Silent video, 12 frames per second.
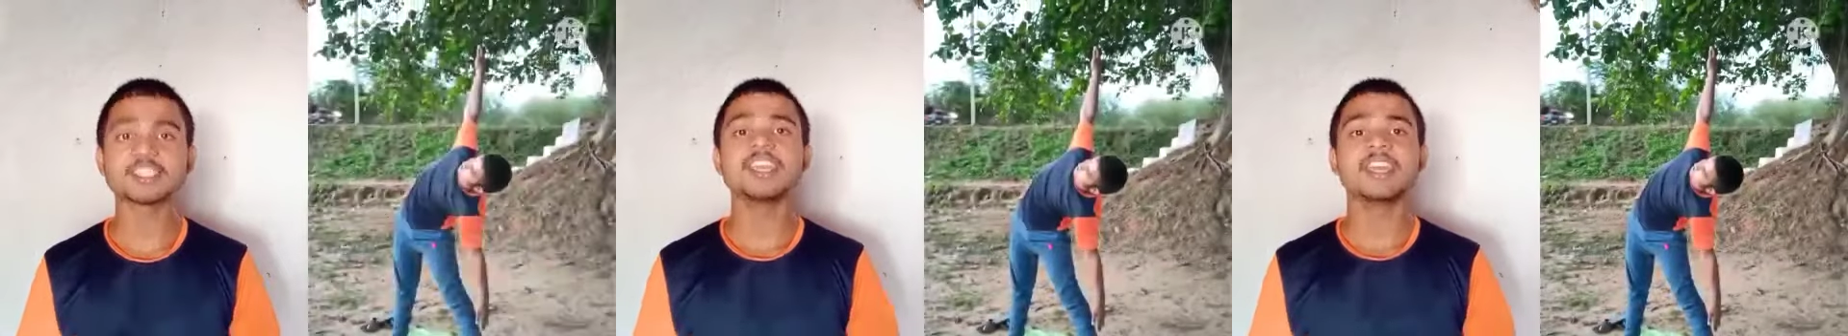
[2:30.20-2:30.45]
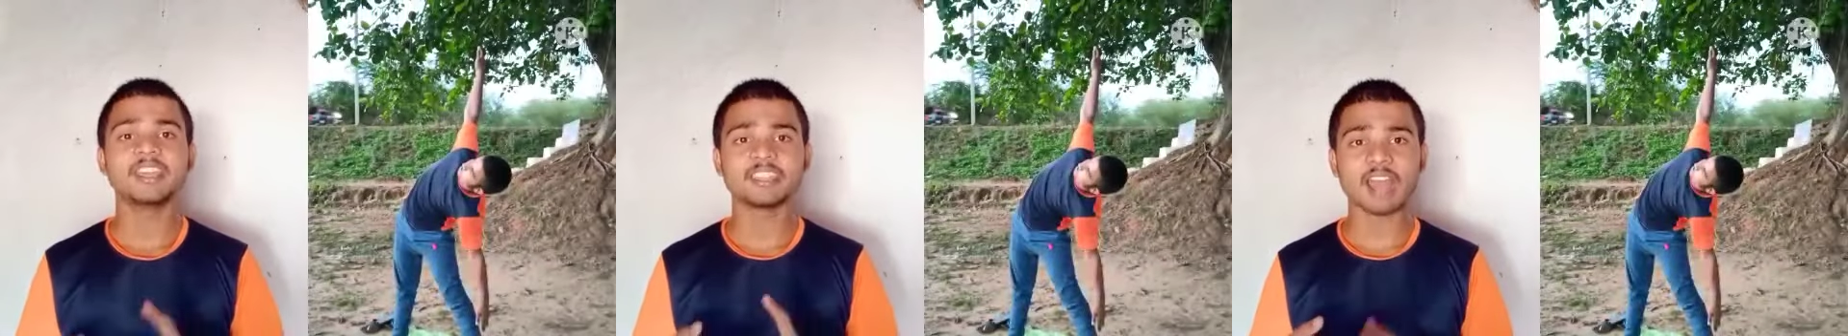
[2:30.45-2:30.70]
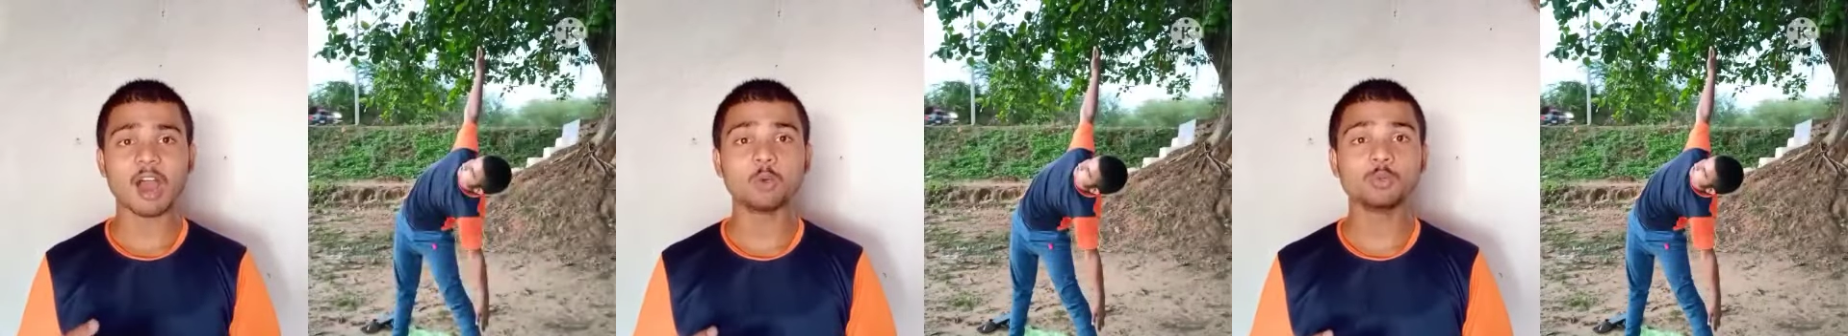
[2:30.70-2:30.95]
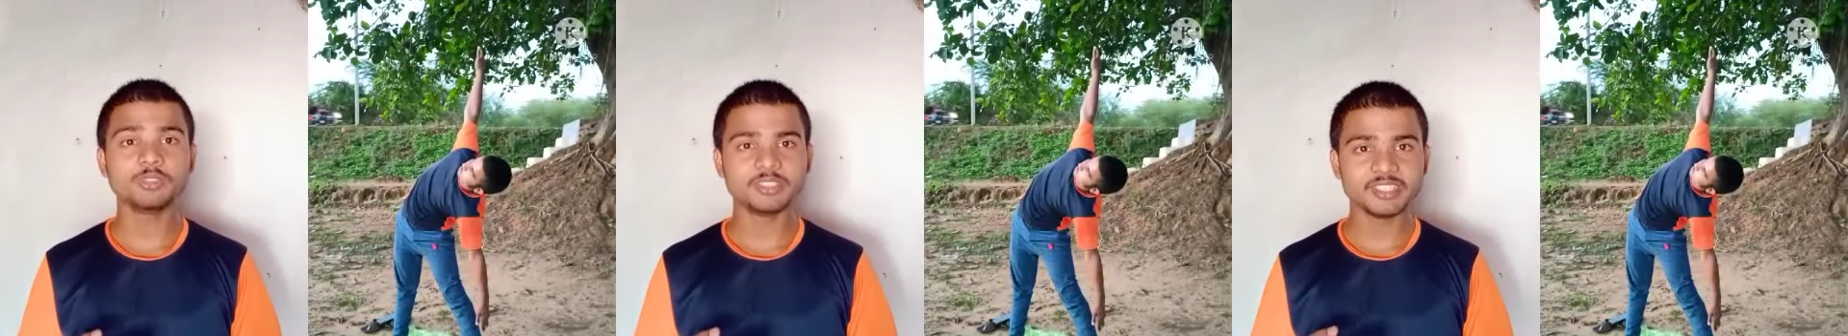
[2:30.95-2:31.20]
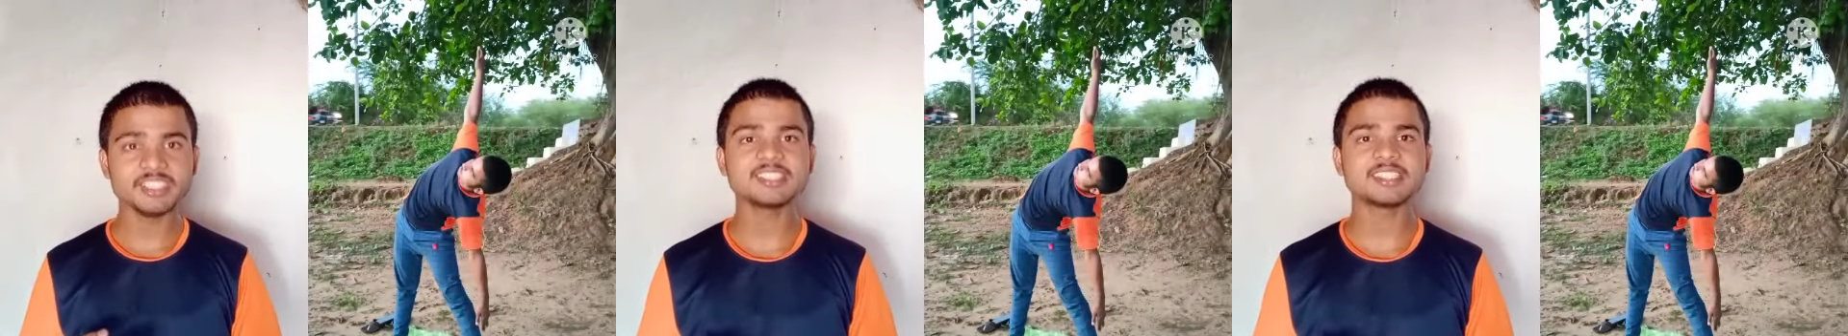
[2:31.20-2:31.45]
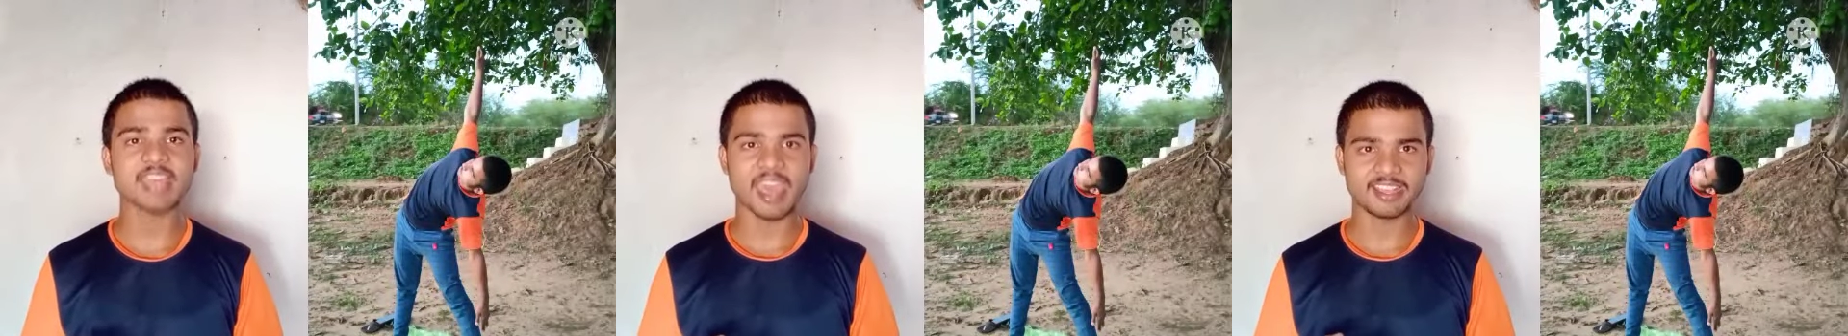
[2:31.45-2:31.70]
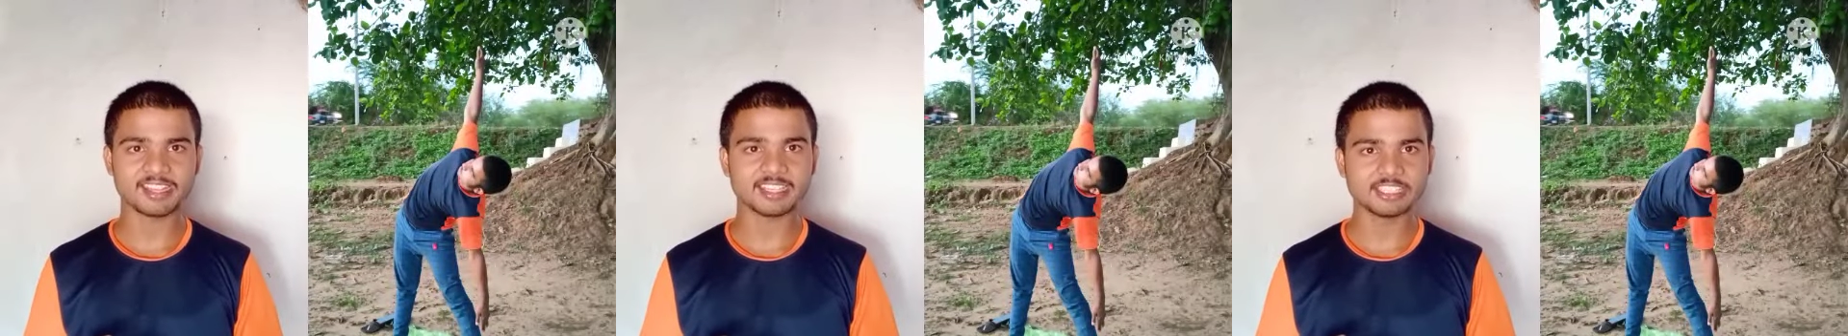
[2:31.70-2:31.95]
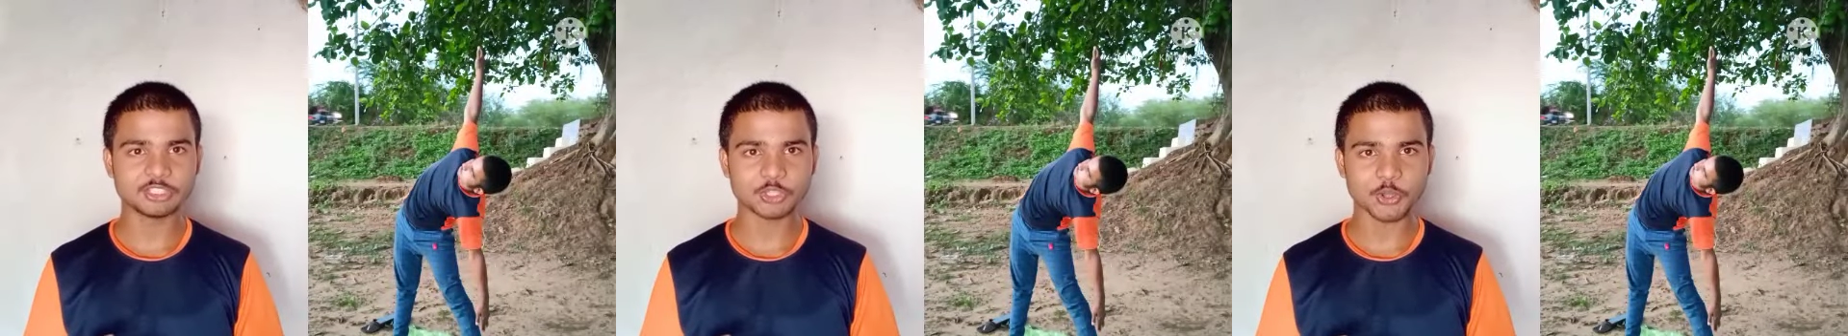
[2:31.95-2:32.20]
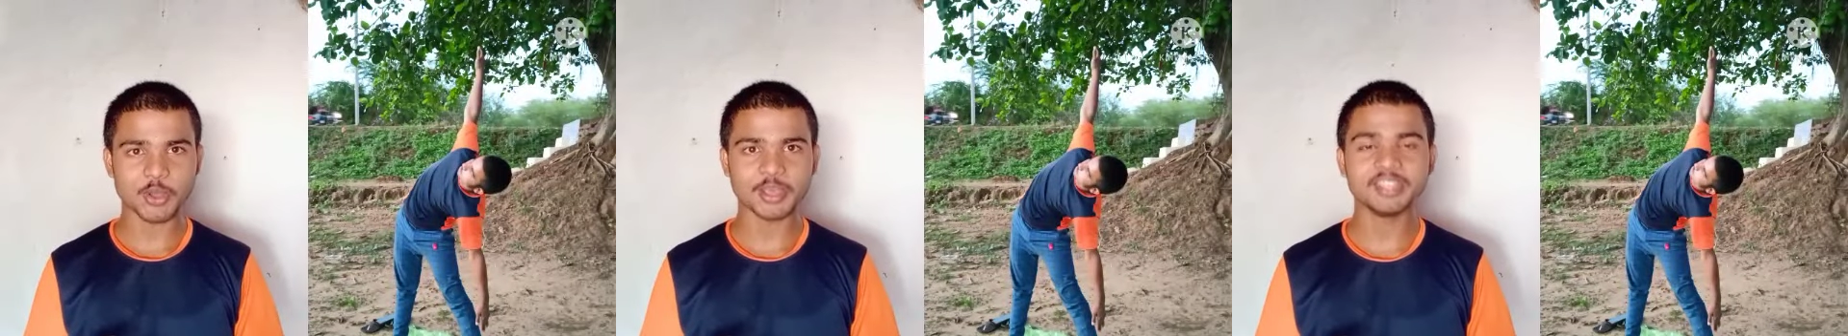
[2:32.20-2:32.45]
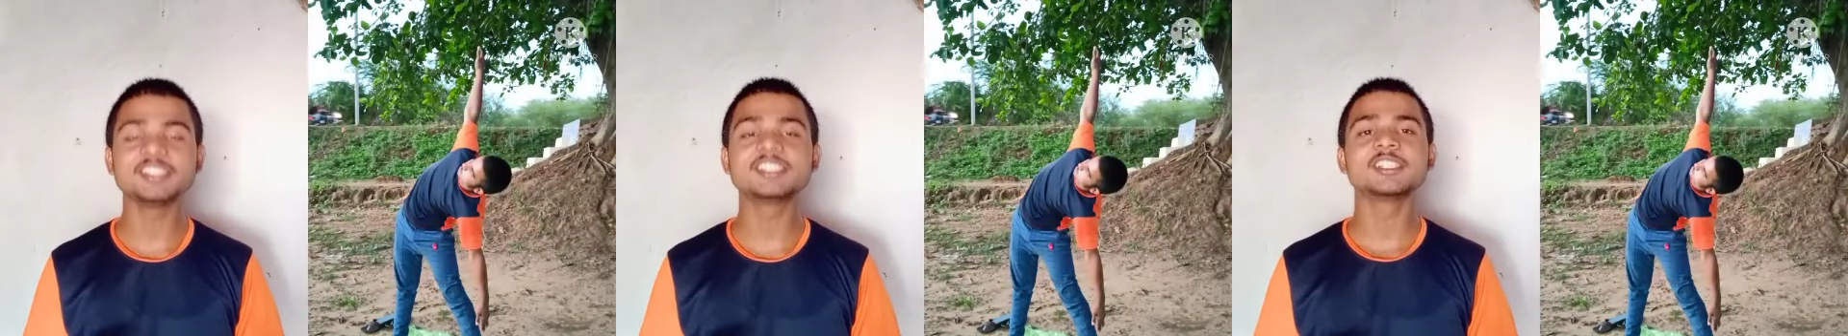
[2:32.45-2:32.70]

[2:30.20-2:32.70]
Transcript: around knees, ankle joint